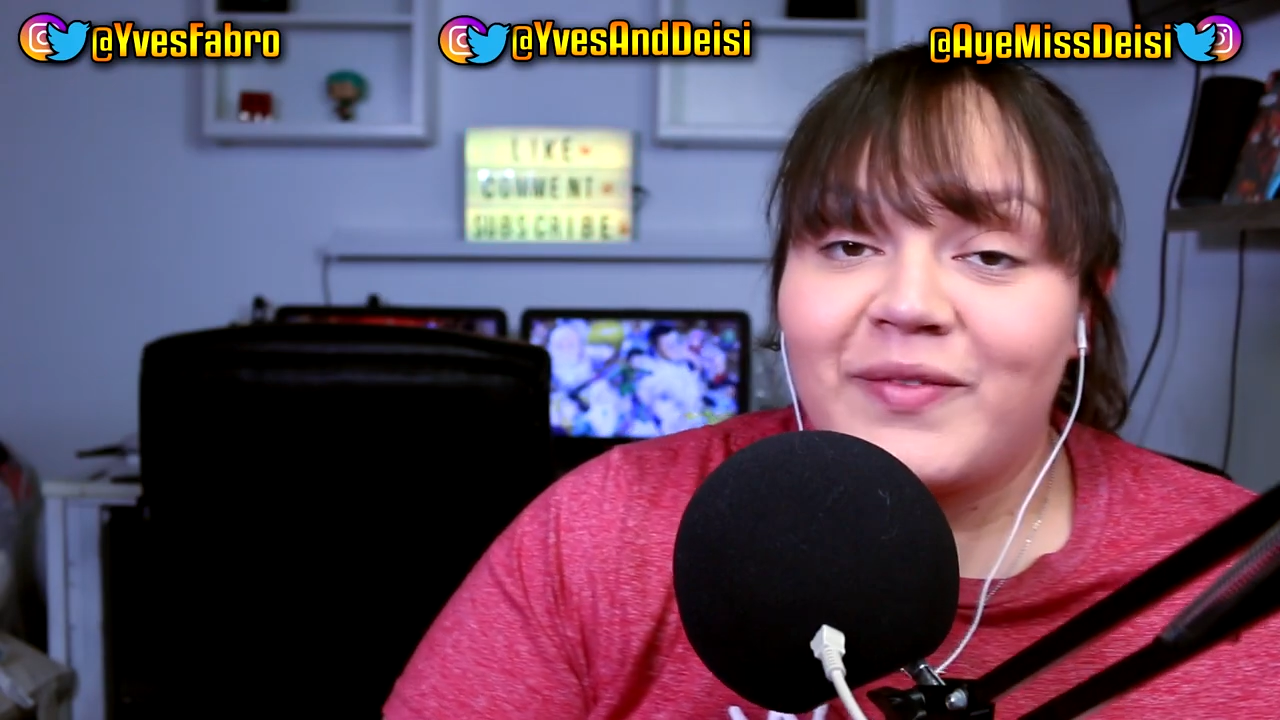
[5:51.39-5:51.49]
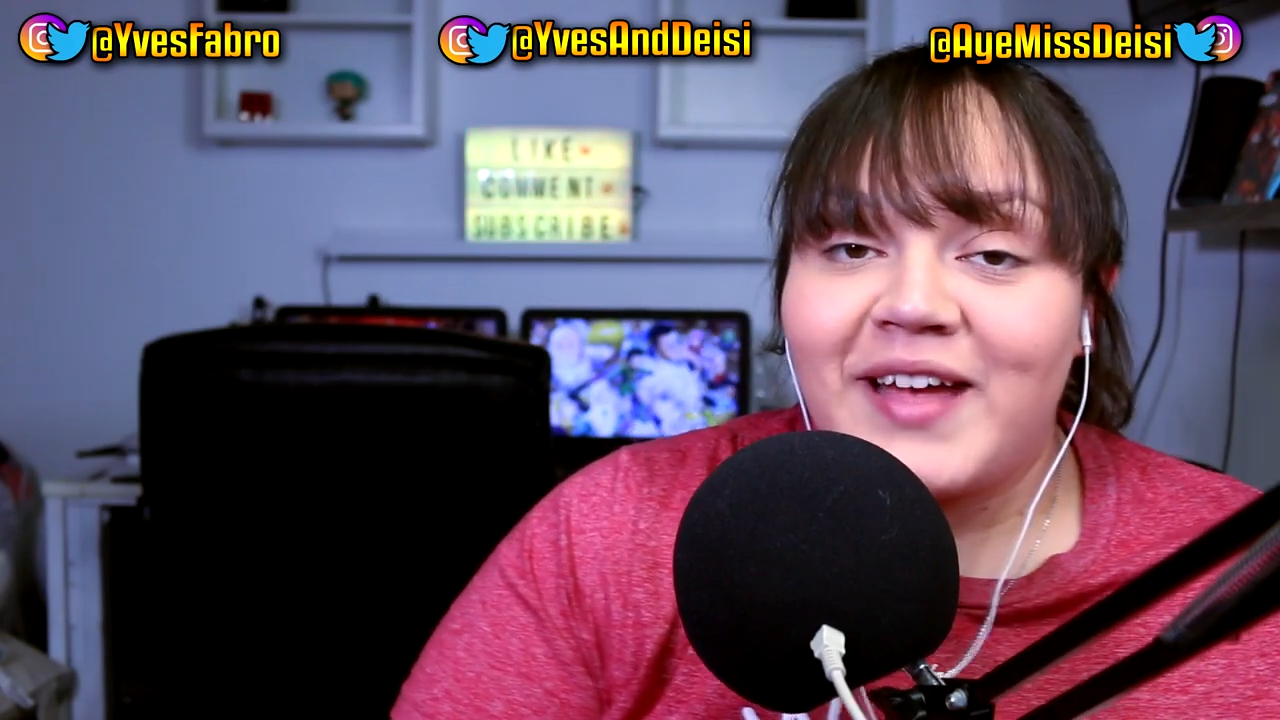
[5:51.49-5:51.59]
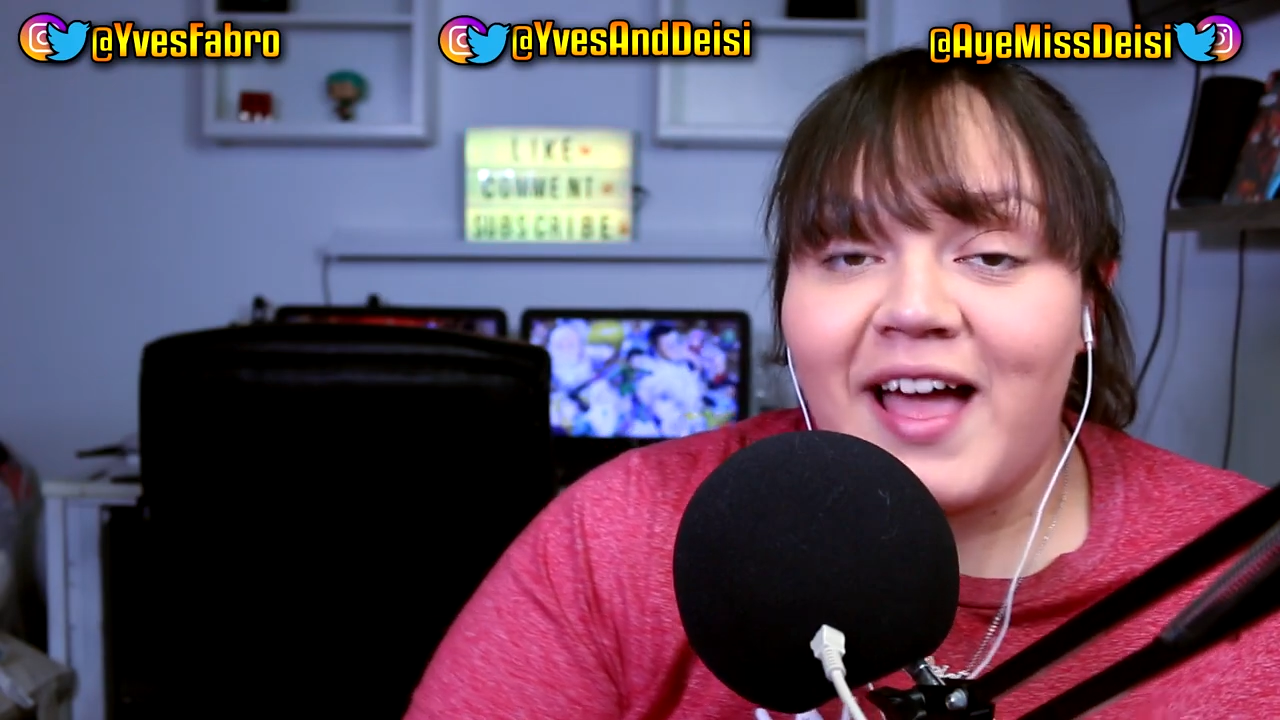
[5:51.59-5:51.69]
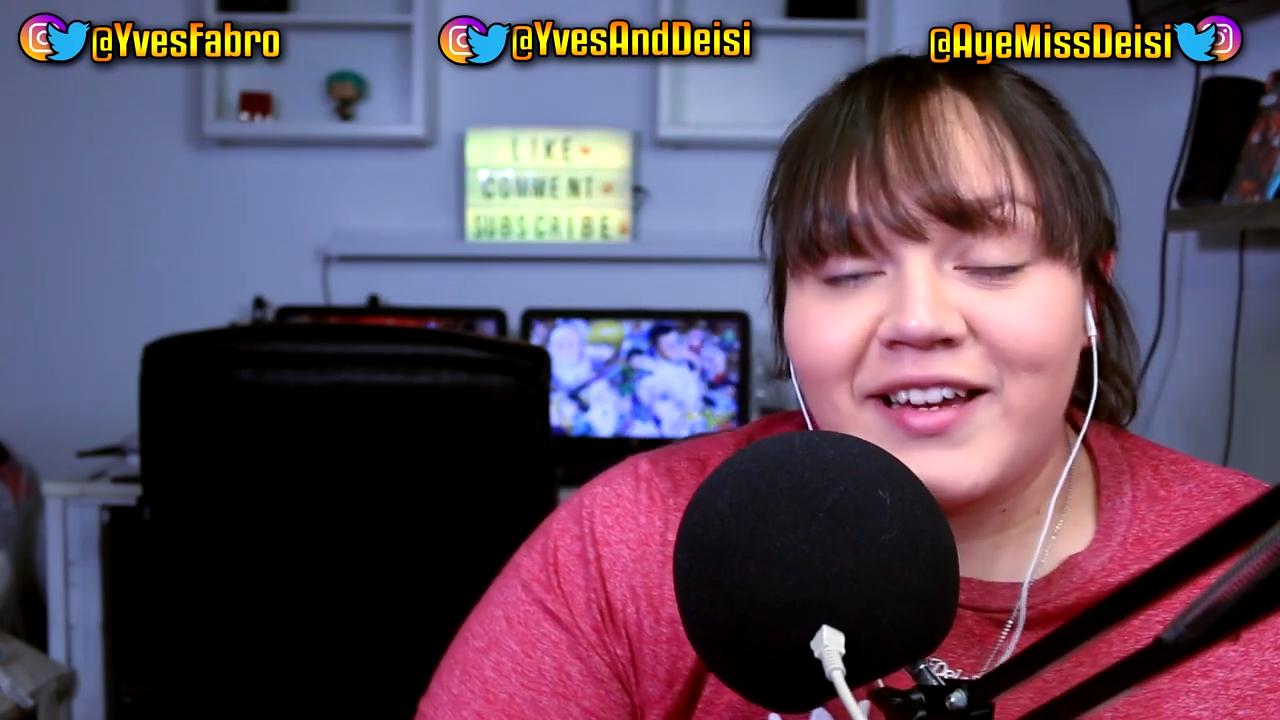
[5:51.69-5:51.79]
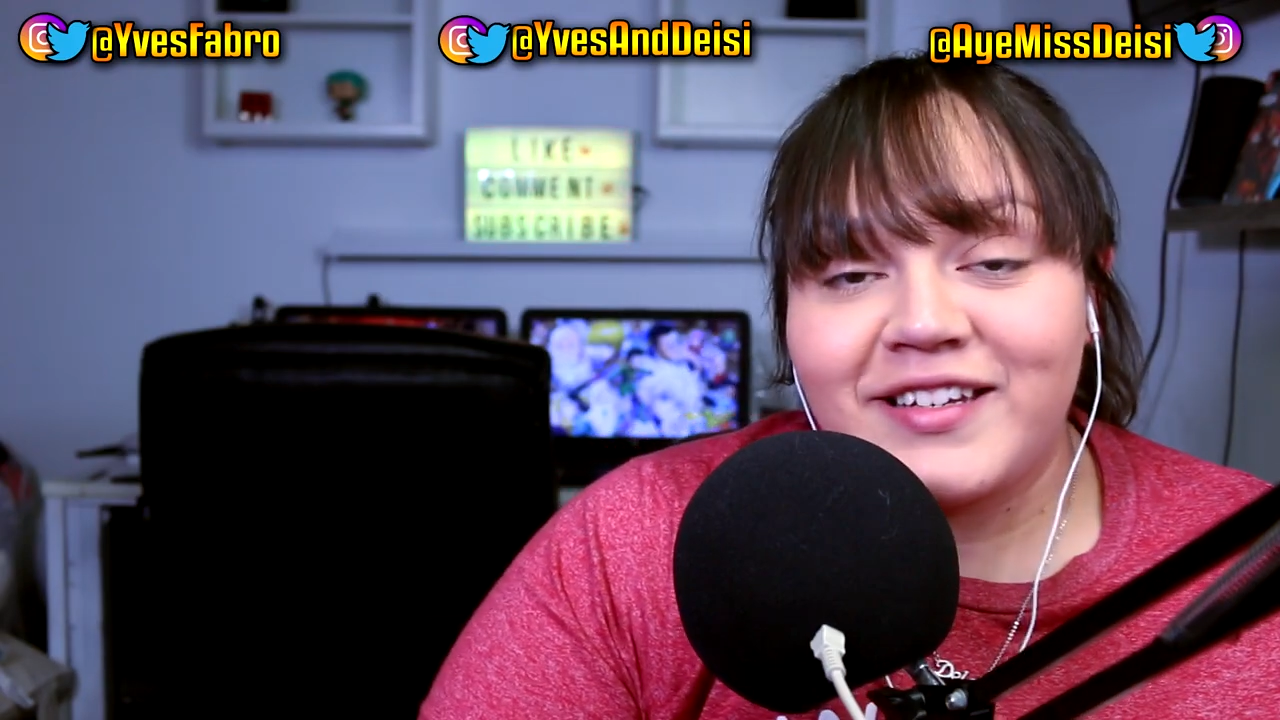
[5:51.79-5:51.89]

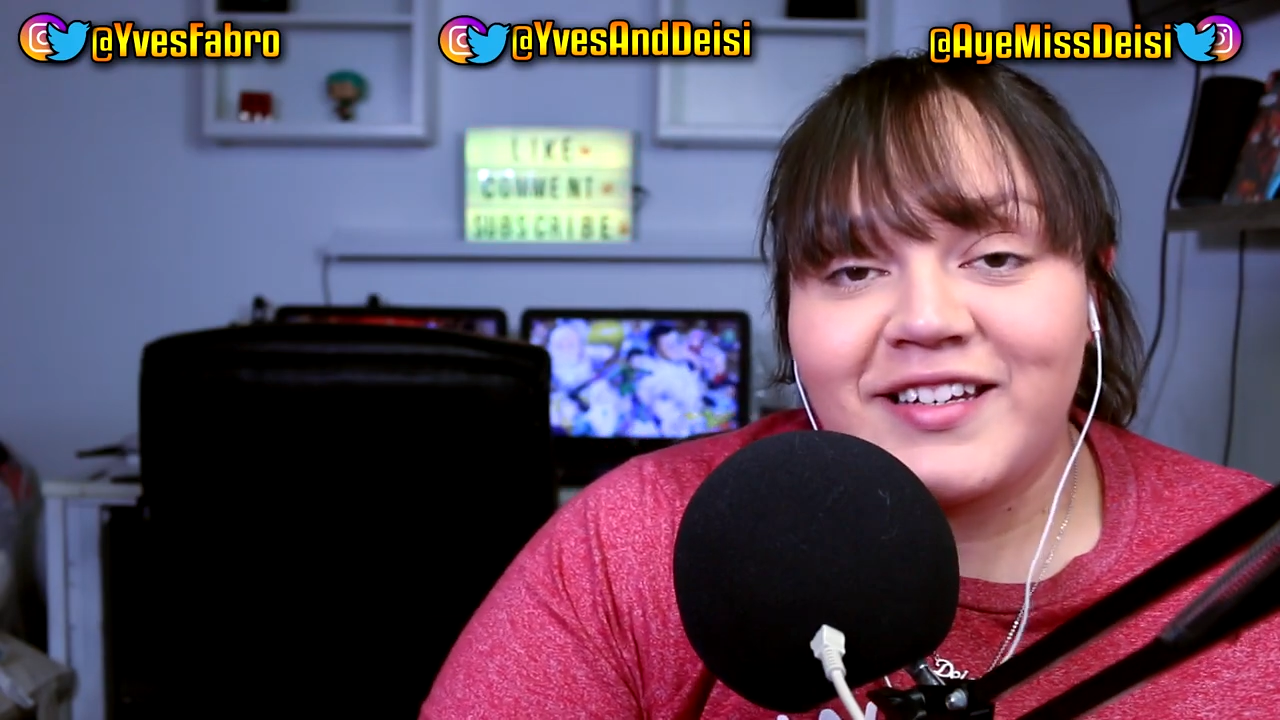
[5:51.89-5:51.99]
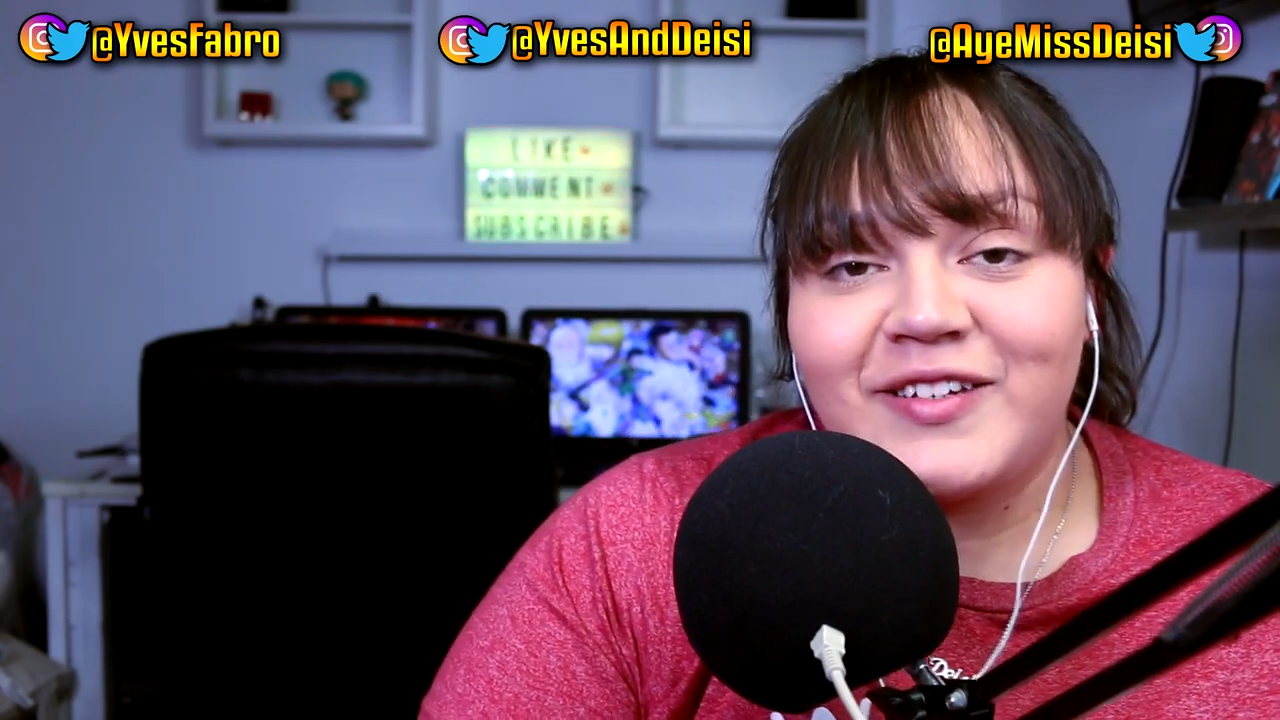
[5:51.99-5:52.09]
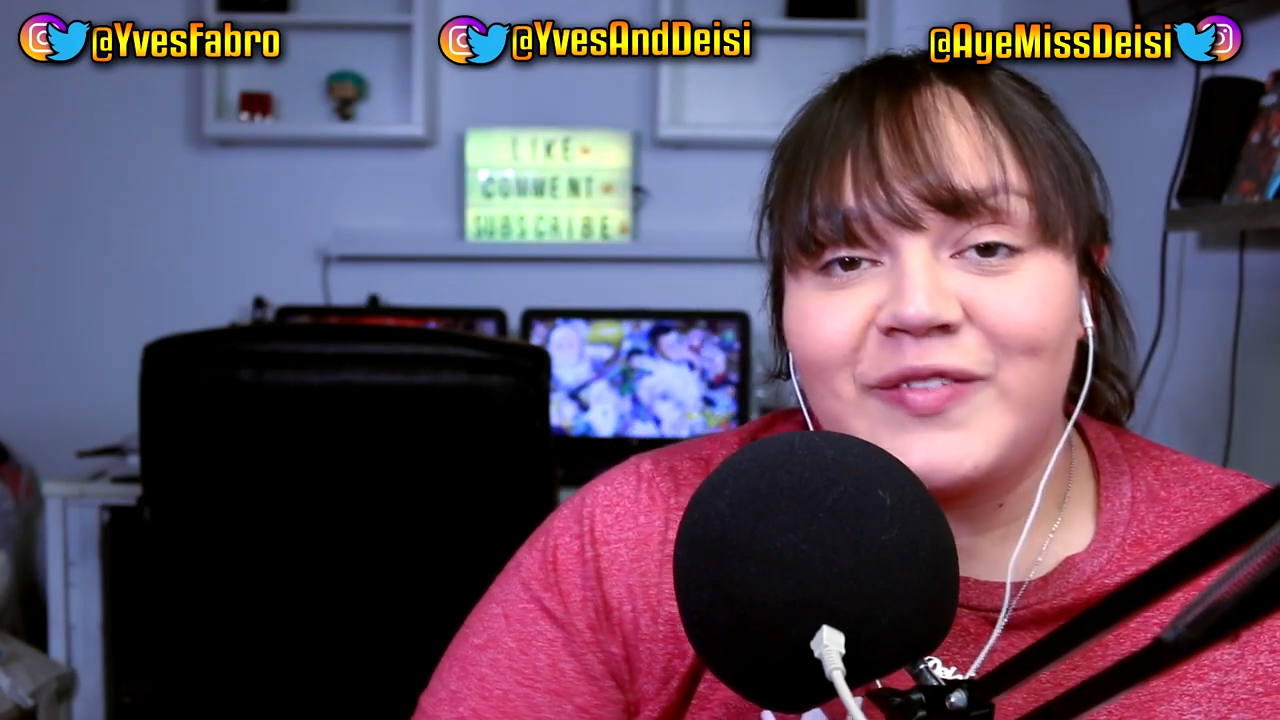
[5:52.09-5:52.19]
reaction